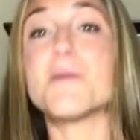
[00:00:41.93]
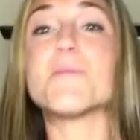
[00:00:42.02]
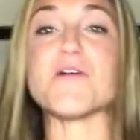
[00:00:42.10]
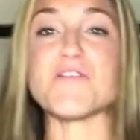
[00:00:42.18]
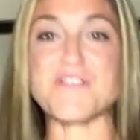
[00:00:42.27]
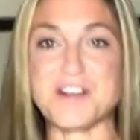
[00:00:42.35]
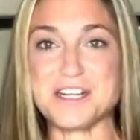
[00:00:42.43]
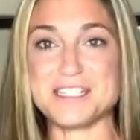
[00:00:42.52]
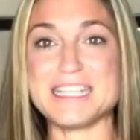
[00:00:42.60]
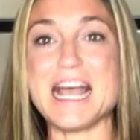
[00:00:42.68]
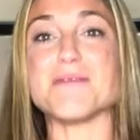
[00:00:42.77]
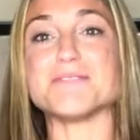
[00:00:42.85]
But
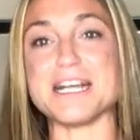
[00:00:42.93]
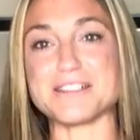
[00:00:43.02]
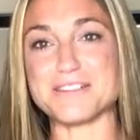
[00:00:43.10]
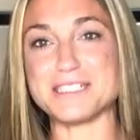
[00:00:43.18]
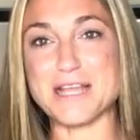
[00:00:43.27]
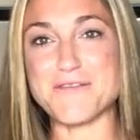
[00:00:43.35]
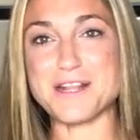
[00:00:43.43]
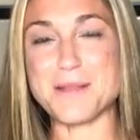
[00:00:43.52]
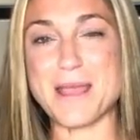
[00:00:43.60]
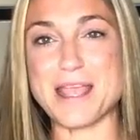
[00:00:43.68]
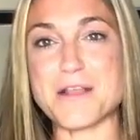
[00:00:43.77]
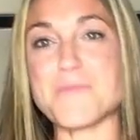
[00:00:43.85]
first, I'm Dr. Stephanie
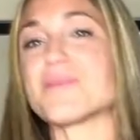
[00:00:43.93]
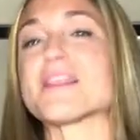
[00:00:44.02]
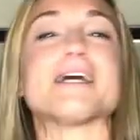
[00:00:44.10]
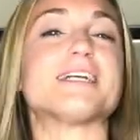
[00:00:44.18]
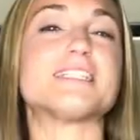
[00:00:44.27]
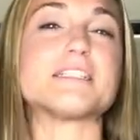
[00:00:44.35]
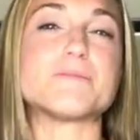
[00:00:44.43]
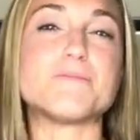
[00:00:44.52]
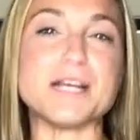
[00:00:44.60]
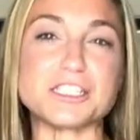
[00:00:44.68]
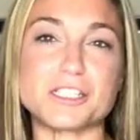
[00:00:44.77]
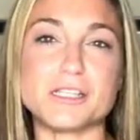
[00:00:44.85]
Mayer, and I
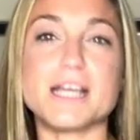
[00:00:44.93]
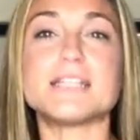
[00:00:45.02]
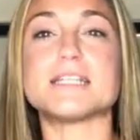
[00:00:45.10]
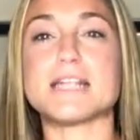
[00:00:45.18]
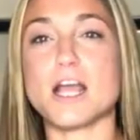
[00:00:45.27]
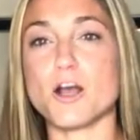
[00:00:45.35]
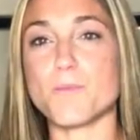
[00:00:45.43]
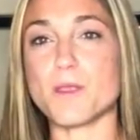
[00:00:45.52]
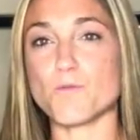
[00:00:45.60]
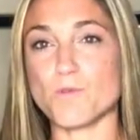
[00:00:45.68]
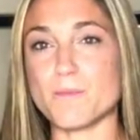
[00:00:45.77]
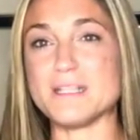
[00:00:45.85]
specialize in
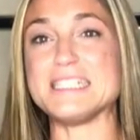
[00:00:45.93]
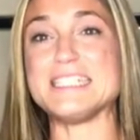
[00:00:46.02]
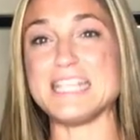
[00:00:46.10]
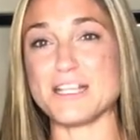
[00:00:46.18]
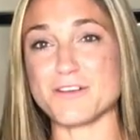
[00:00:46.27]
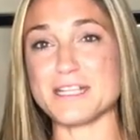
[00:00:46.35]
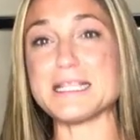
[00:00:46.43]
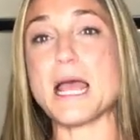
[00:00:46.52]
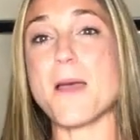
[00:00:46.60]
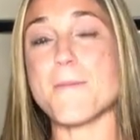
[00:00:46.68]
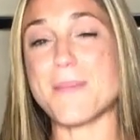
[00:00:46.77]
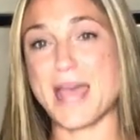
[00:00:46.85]
helping women decrease
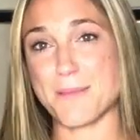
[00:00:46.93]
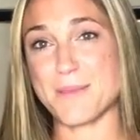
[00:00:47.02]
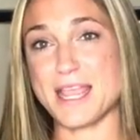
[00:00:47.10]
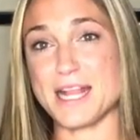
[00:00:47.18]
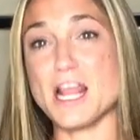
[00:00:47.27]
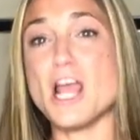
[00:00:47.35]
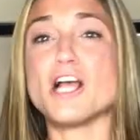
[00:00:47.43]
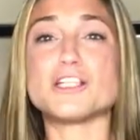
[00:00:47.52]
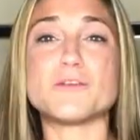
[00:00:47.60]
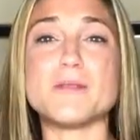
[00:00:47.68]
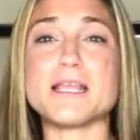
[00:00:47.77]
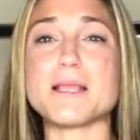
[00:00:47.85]
back pain
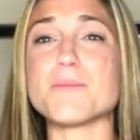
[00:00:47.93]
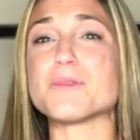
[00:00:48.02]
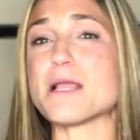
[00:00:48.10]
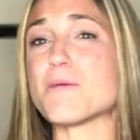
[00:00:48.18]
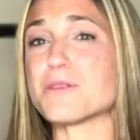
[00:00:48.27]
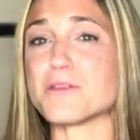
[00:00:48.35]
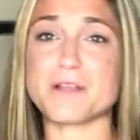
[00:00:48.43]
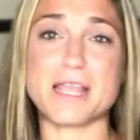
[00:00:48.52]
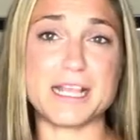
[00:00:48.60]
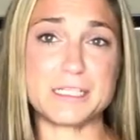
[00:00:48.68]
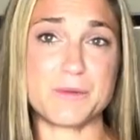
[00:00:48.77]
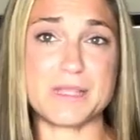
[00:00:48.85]
so they can play with their
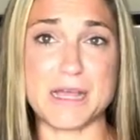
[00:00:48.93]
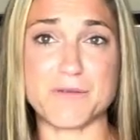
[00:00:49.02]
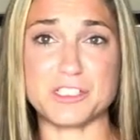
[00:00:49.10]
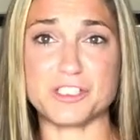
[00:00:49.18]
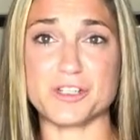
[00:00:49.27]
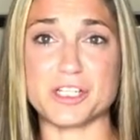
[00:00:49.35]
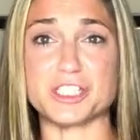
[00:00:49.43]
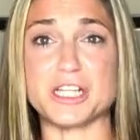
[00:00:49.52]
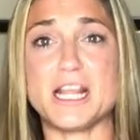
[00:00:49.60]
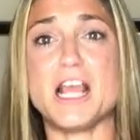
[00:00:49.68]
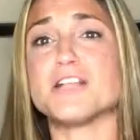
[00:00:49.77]
kids without restriction,